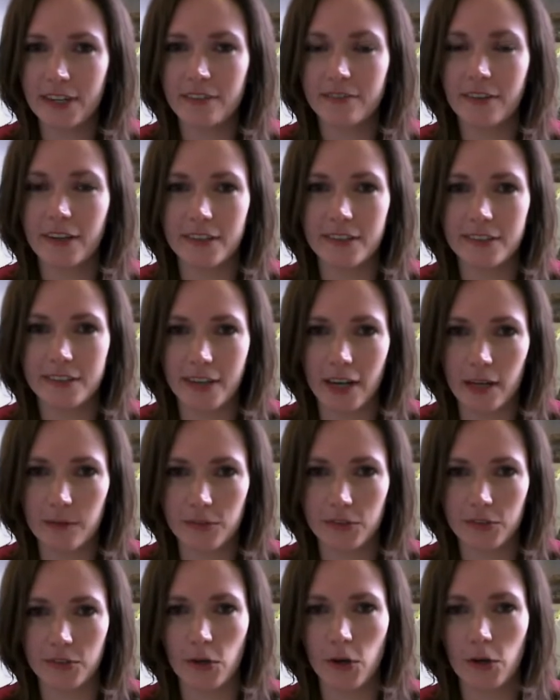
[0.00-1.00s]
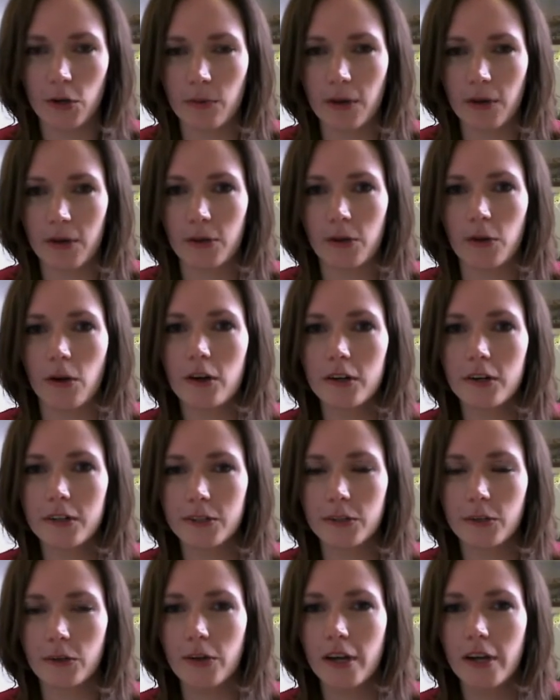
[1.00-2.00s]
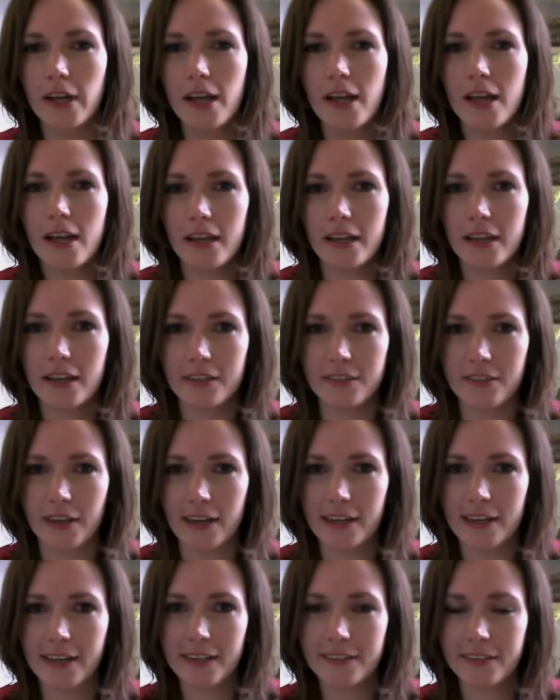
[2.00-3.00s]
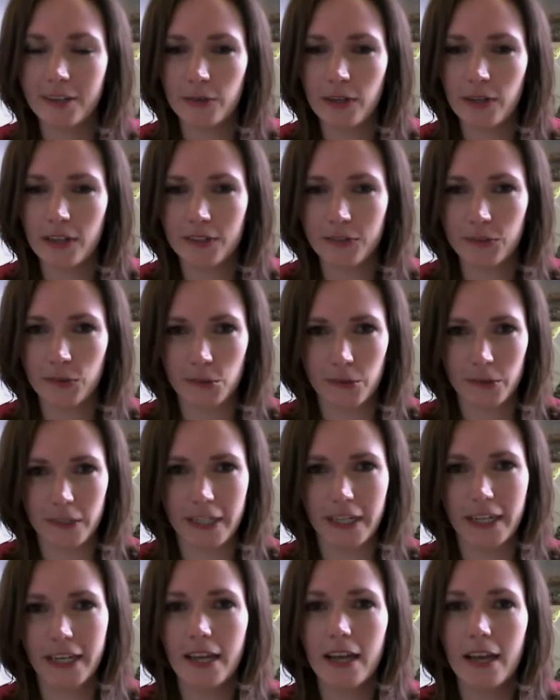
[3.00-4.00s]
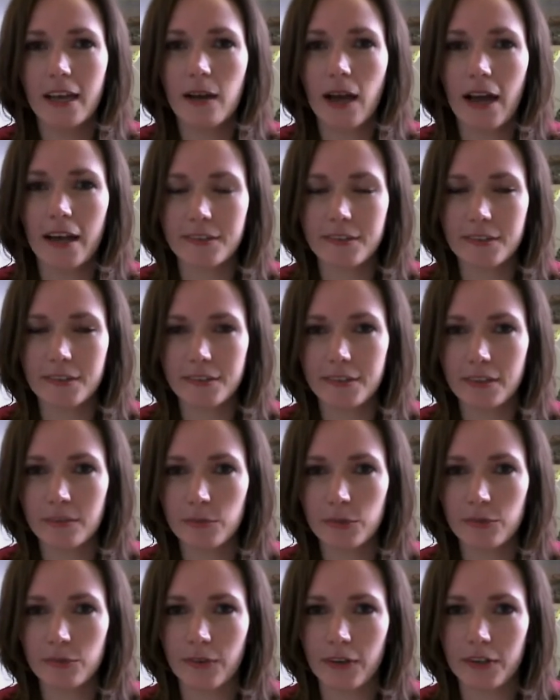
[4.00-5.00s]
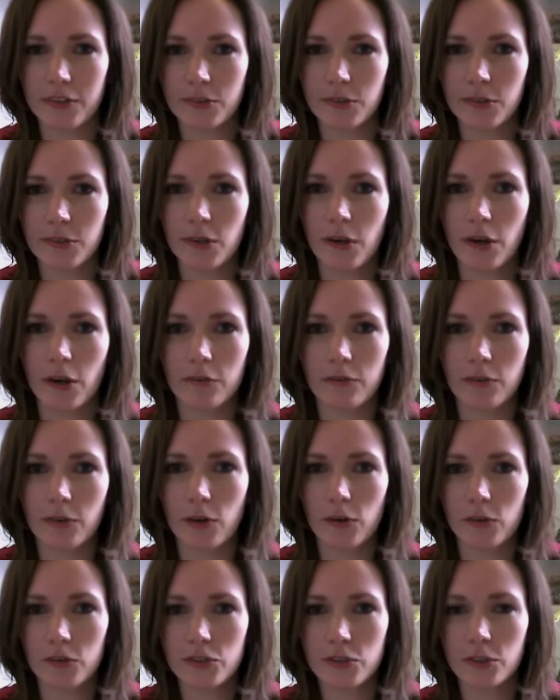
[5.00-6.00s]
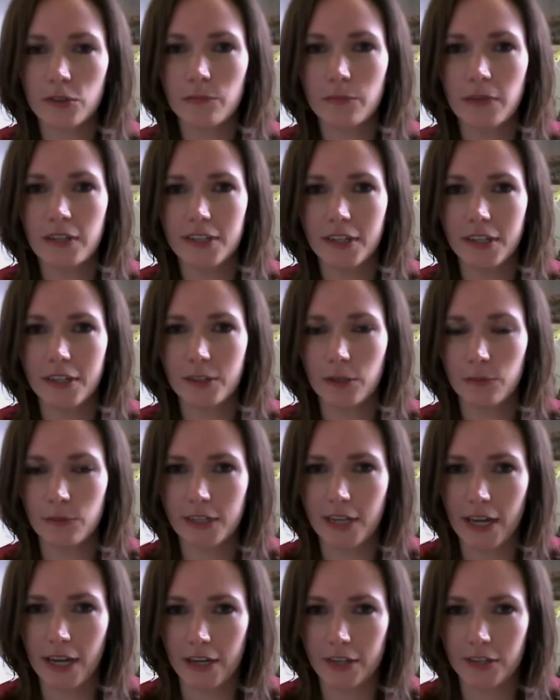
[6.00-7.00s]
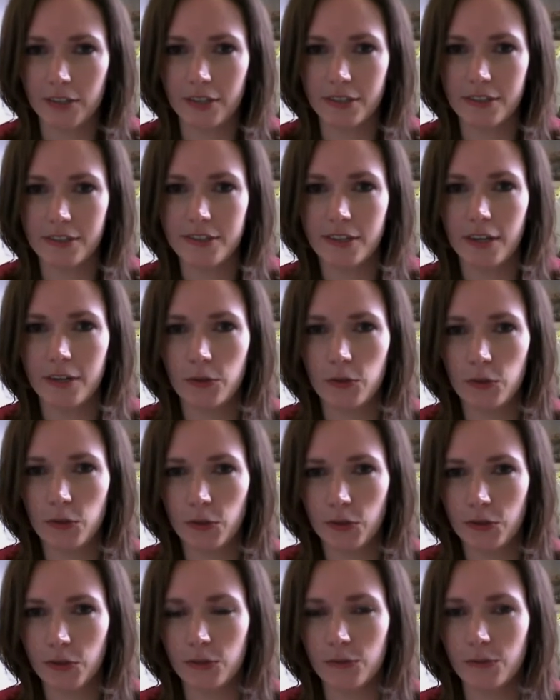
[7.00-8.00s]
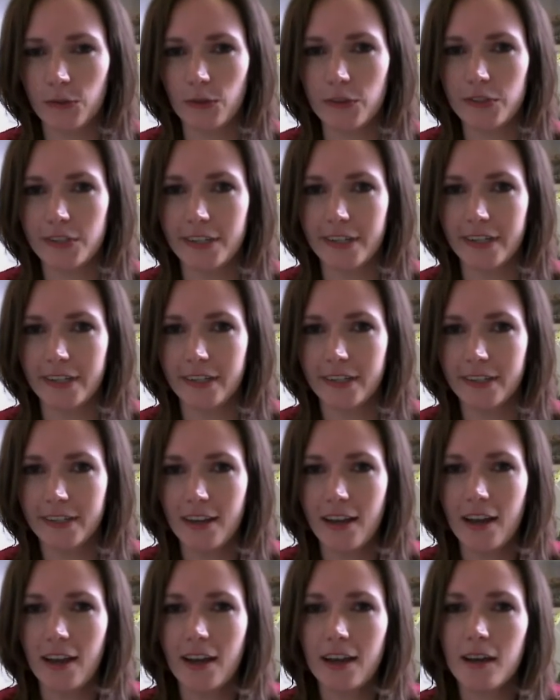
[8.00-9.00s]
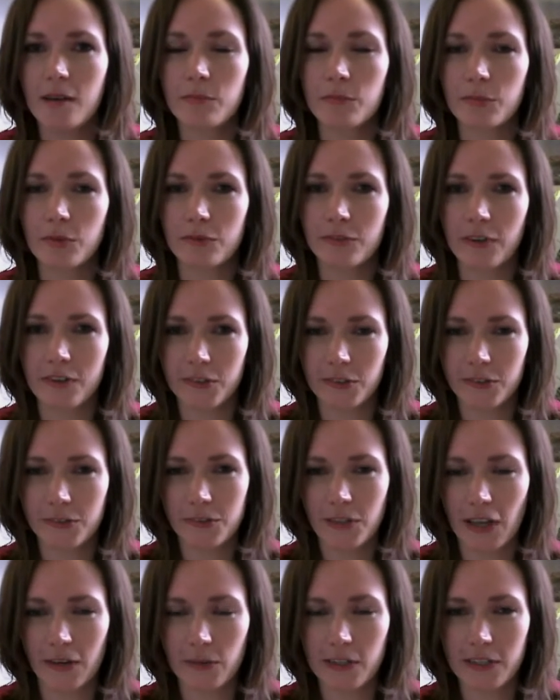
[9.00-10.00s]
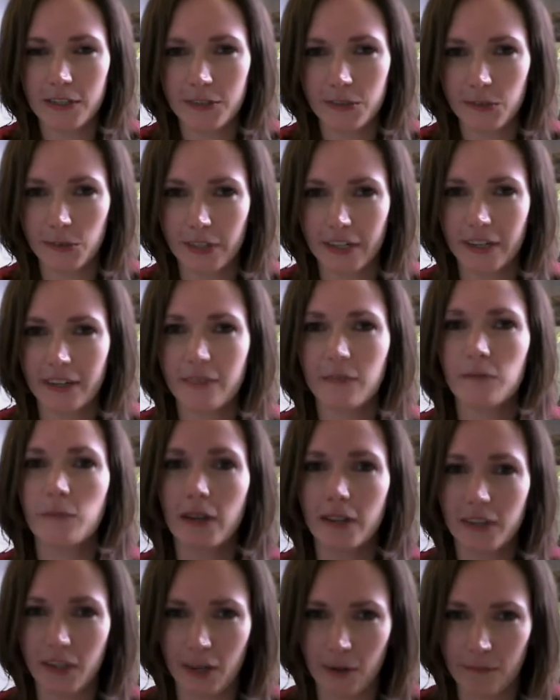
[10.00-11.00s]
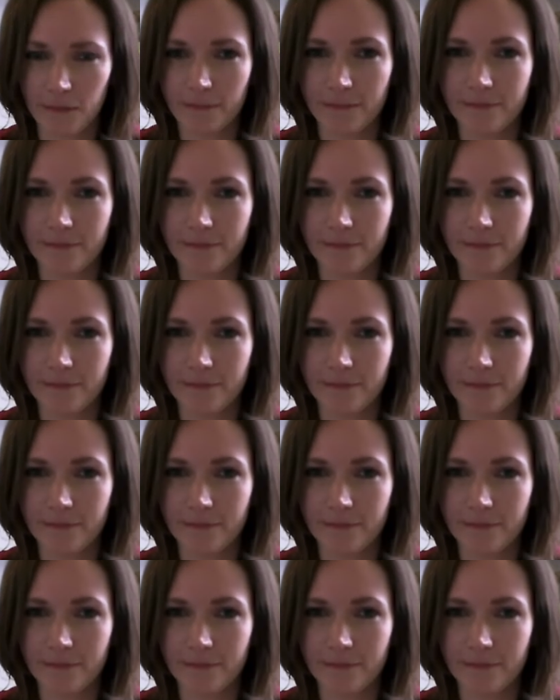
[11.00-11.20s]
via Skype to talk about her article is Helga Tawil-Souri, assistant professor of culture, media, and communications at New York University. Professor Tawil-Souri, welcome.